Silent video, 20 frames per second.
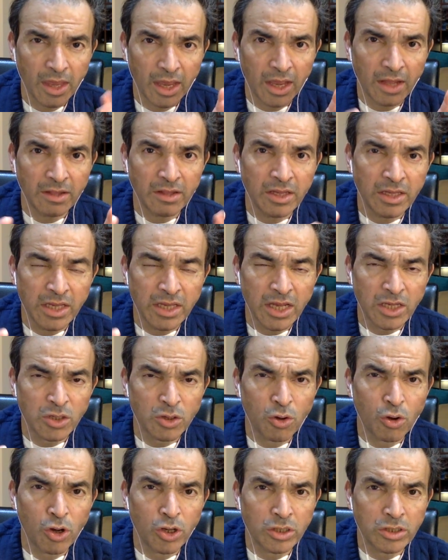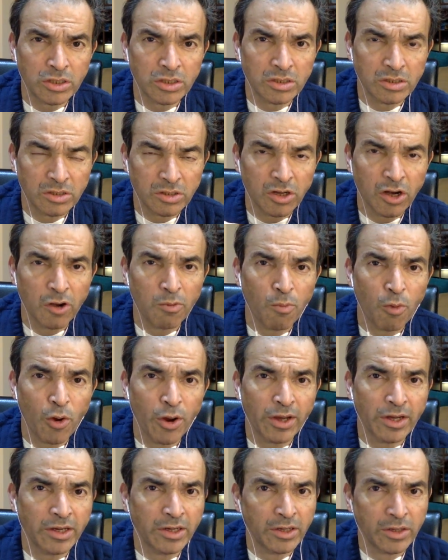And this has caused
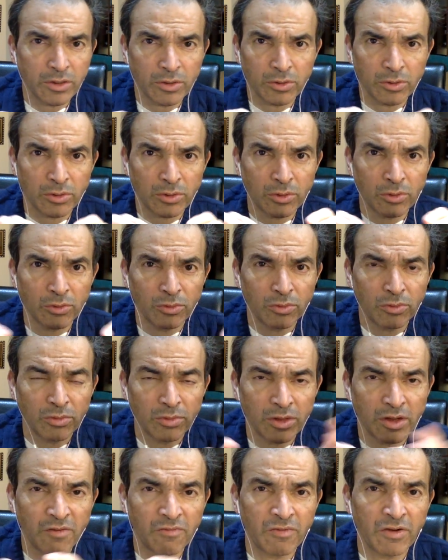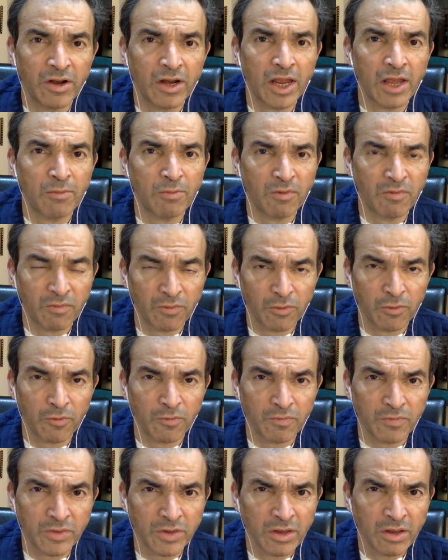turmoil in two different type of
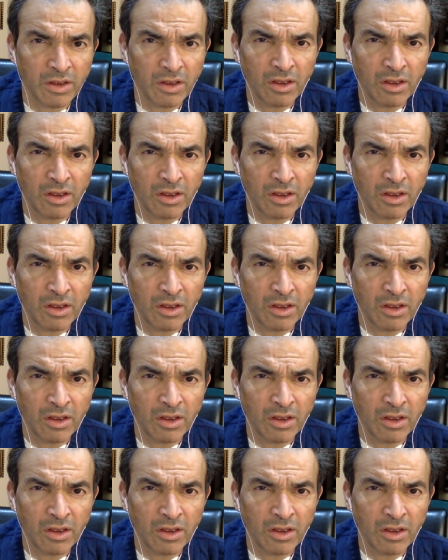groups.